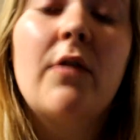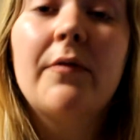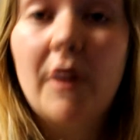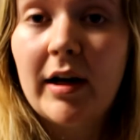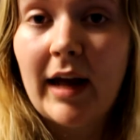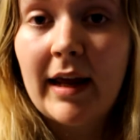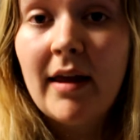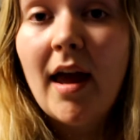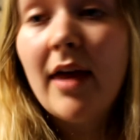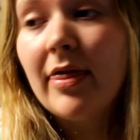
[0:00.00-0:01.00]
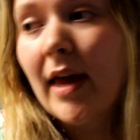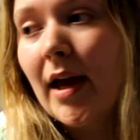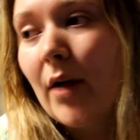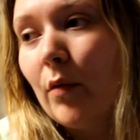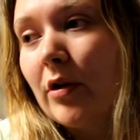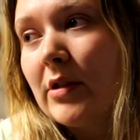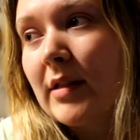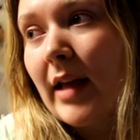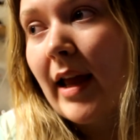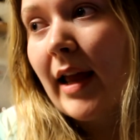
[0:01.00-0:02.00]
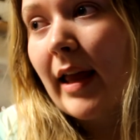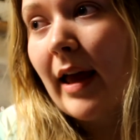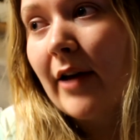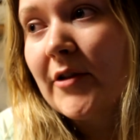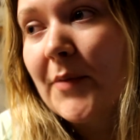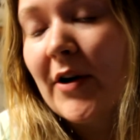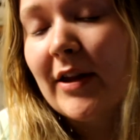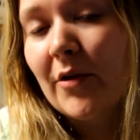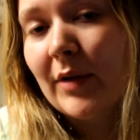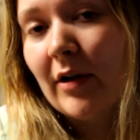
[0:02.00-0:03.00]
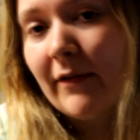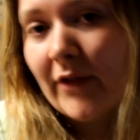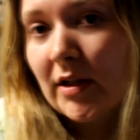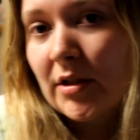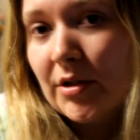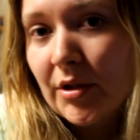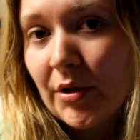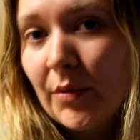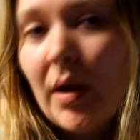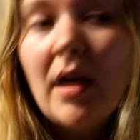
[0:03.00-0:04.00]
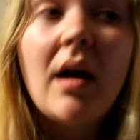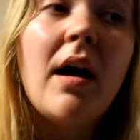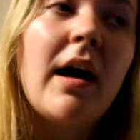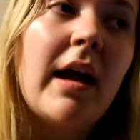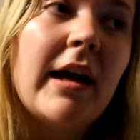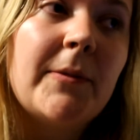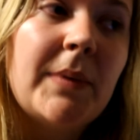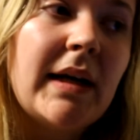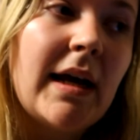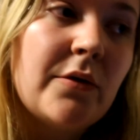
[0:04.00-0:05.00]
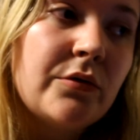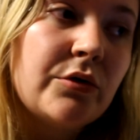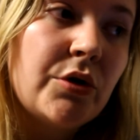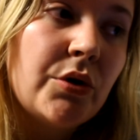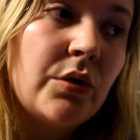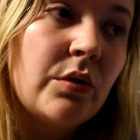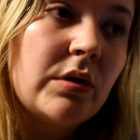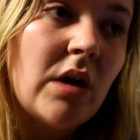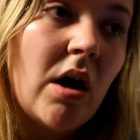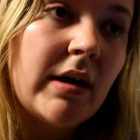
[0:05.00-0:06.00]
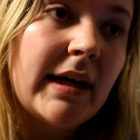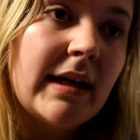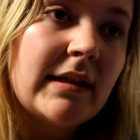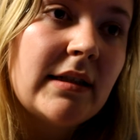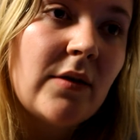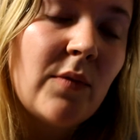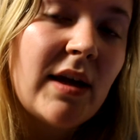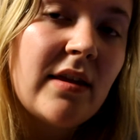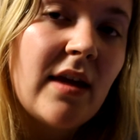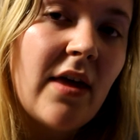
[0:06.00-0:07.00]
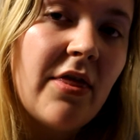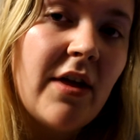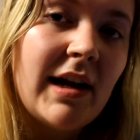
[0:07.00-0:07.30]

On Friday there was a house party that we got invited to. I had been out to Target with the